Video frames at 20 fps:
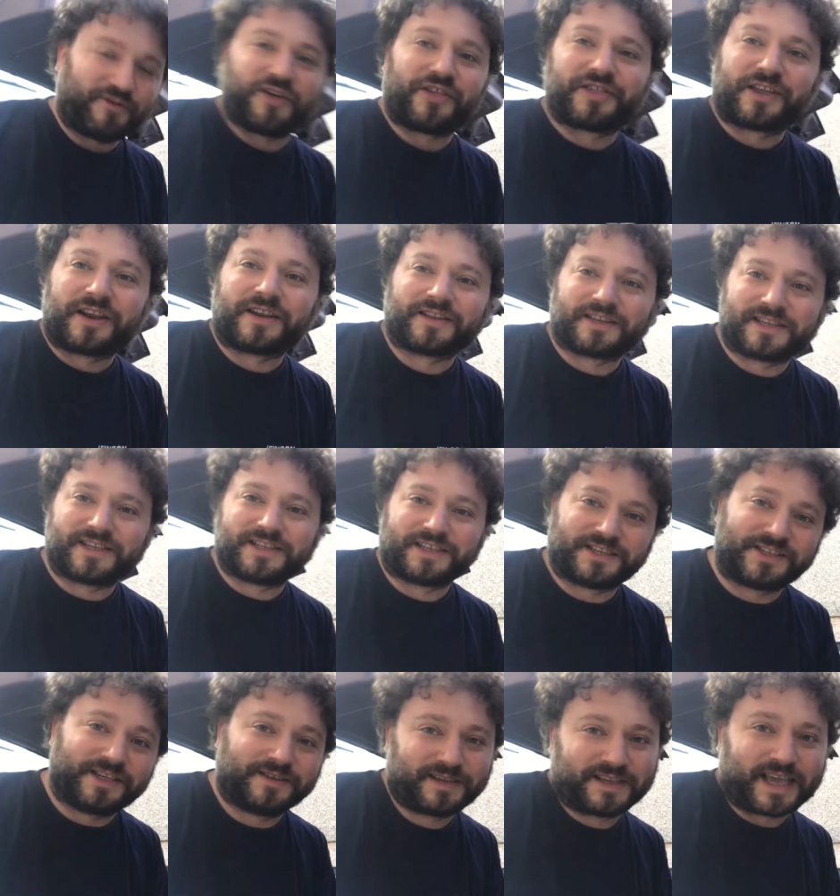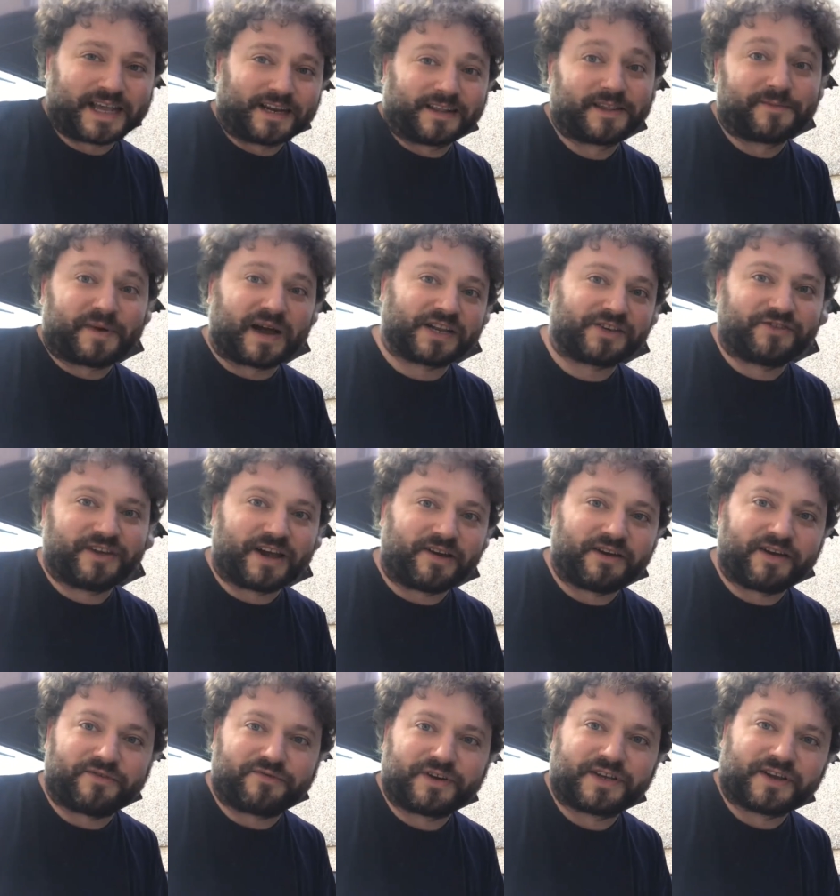rather than getting the battery out
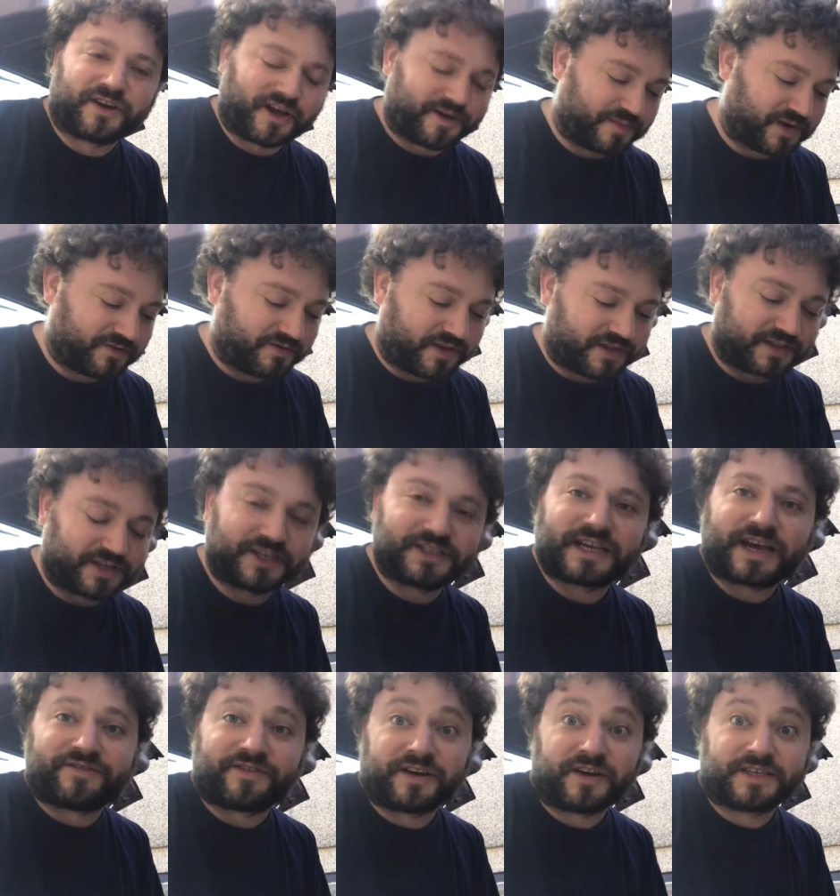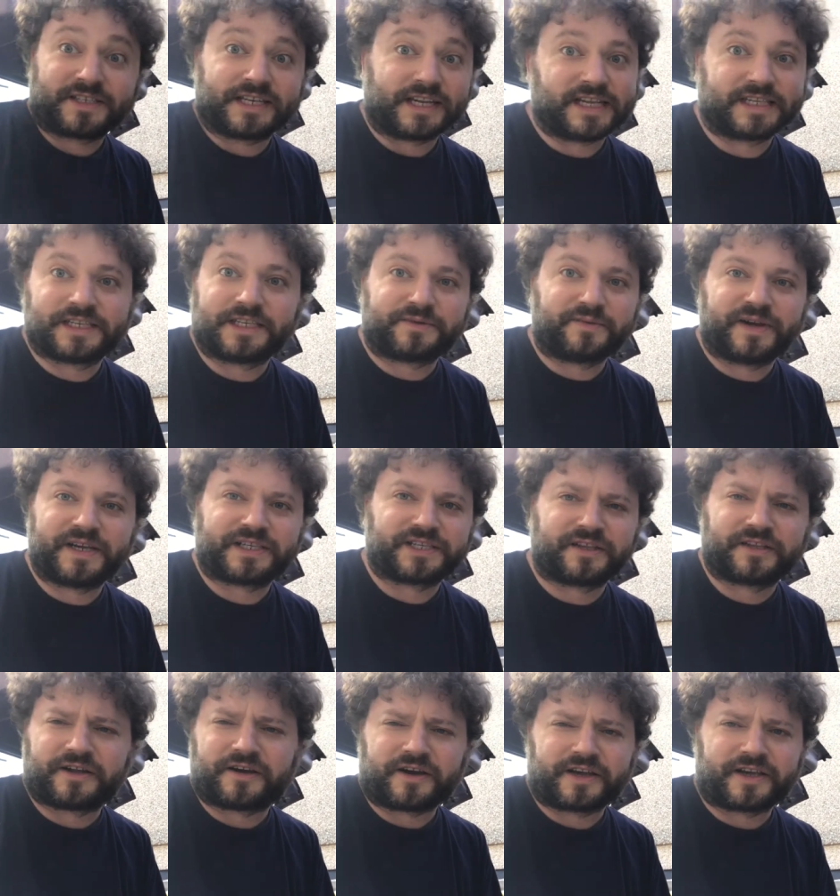every time, I'd rather just have an isolator switch
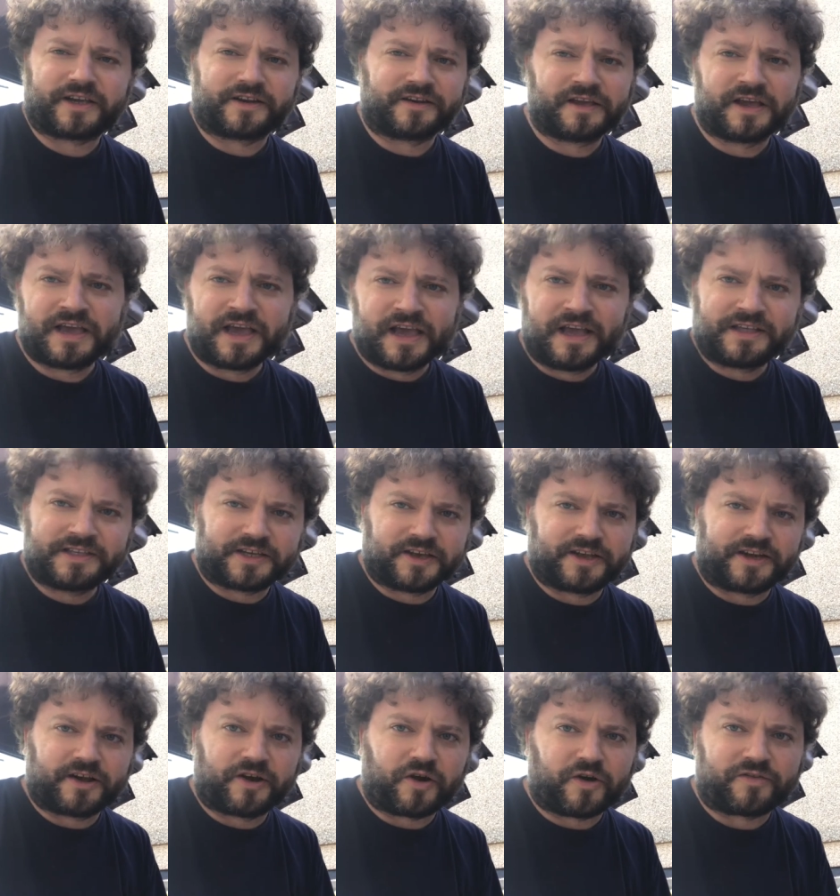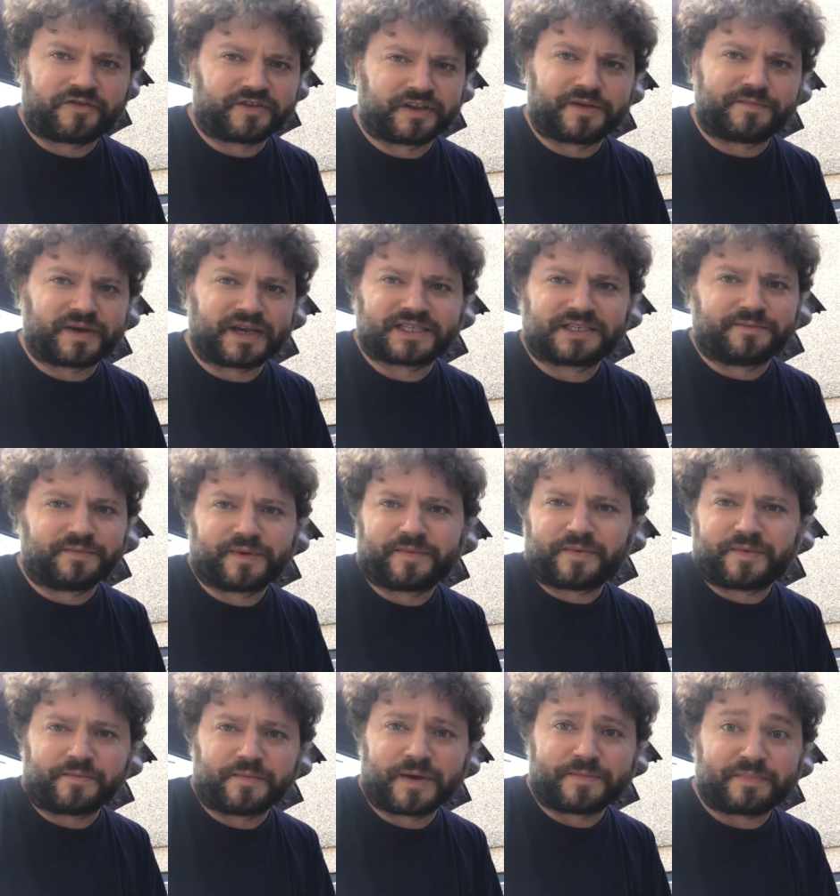so that I can turn it off and it makes it
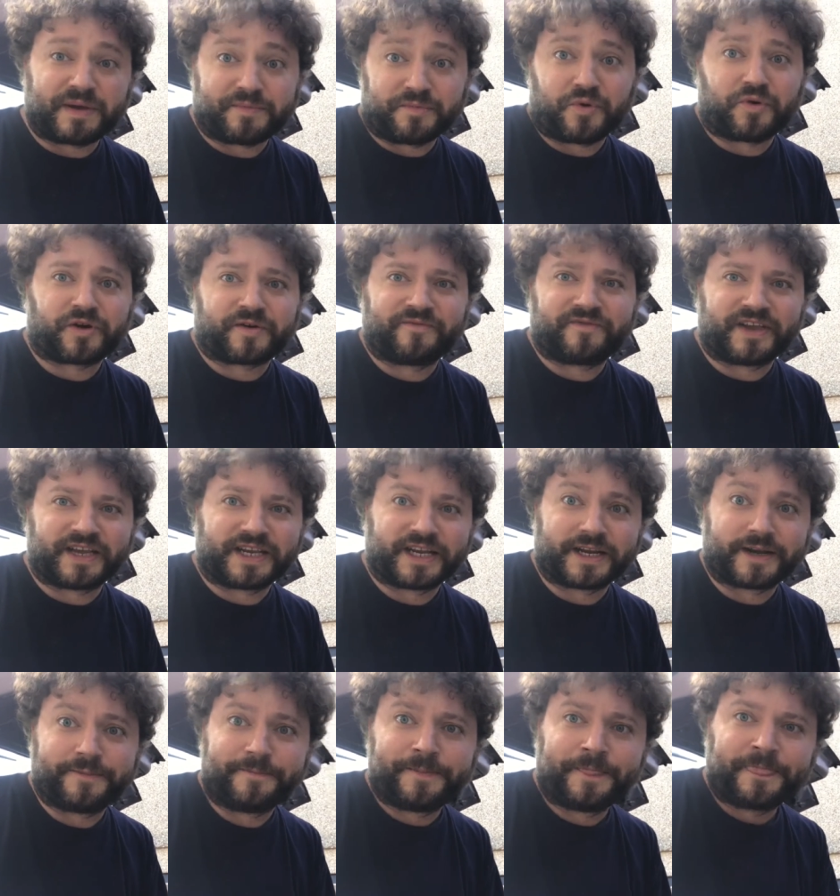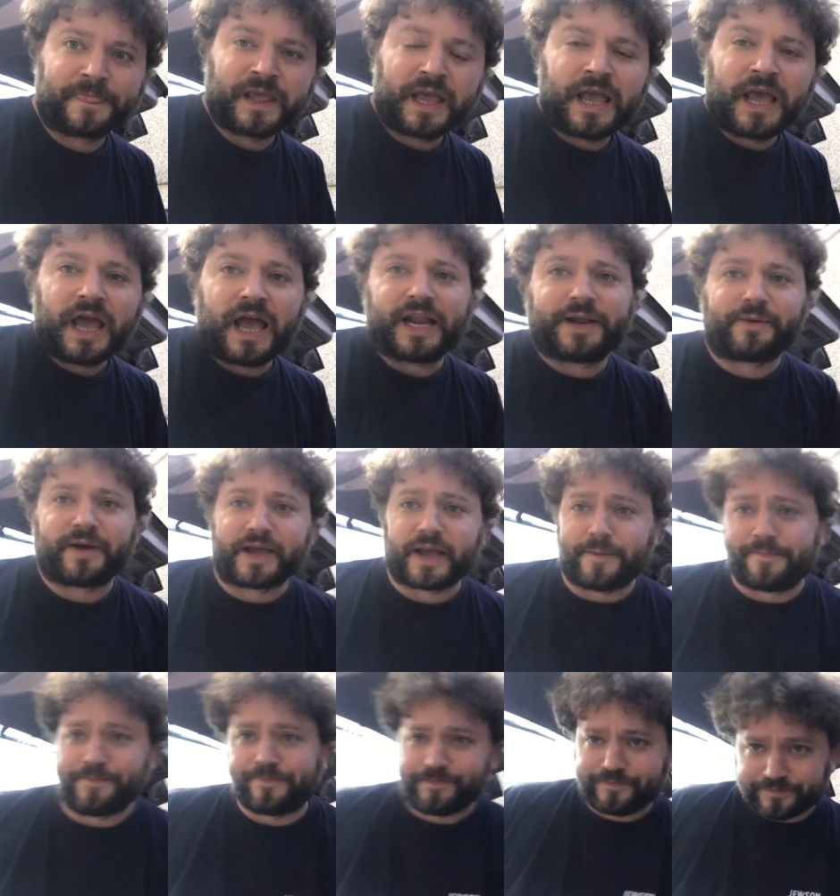a bit, bit more convenient. Anyway,
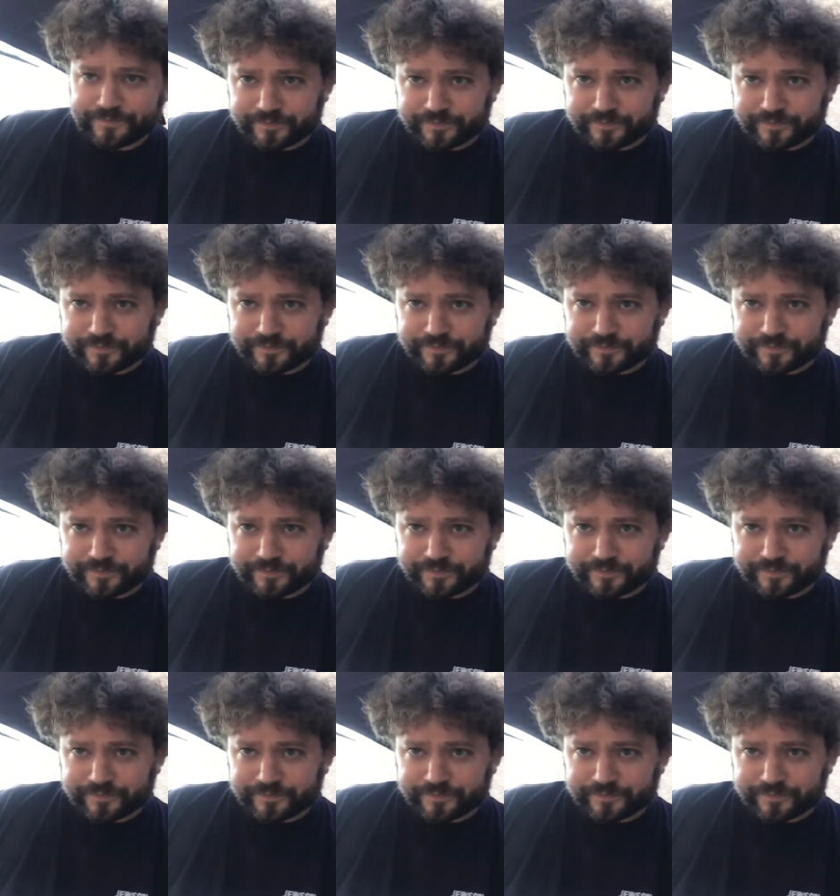um,